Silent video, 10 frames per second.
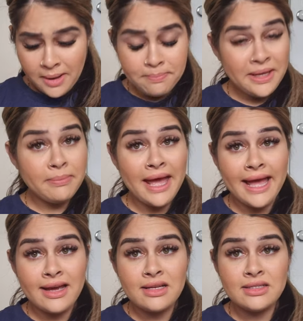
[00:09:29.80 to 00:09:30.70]
pumping
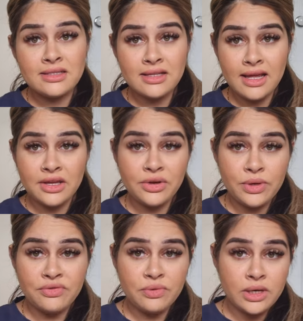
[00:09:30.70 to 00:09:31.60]
bags like you know
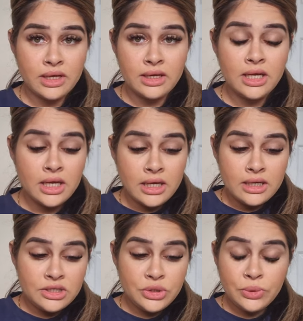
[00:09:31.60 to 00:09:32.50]
if you want to
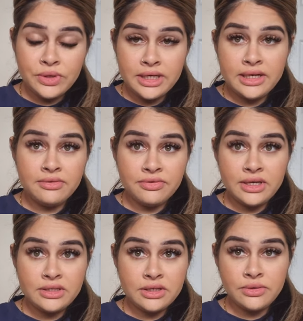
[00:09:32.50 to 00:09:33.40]
store it in a
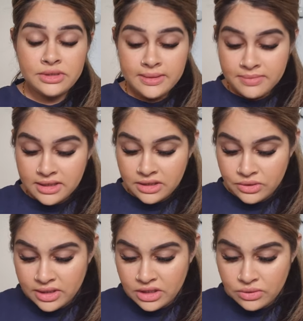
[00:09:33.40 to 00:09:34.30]
freezer or something you
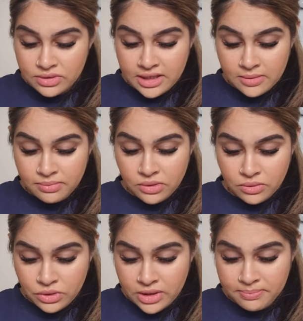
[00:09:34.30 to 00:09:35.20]
can use that
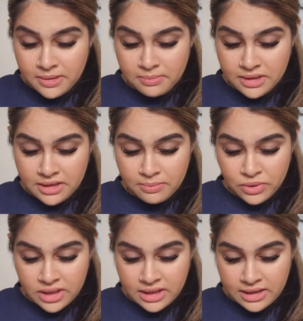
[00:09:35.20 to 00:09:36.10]
you can pump it and put
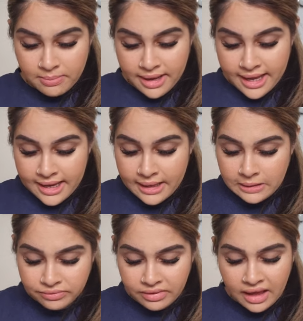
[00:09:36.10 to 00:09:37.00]
it in the bag
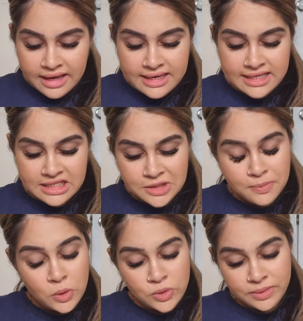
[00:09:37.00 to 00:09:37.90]
it has
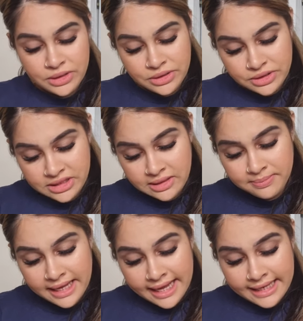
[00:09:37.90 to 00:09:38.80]
disposable nursing
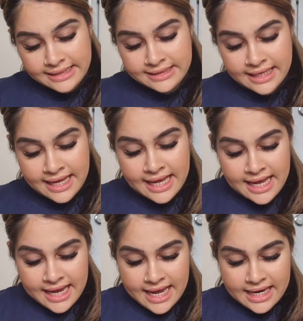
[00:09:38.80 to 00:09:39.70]
pads
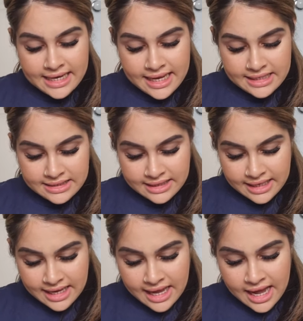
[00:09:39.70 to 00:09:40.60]
and it has the
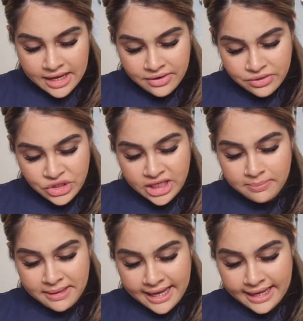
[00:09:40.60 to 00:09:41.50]
hydrogel
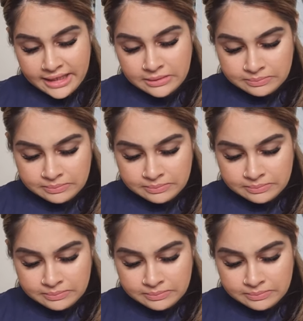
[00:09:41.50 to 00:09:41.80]
pad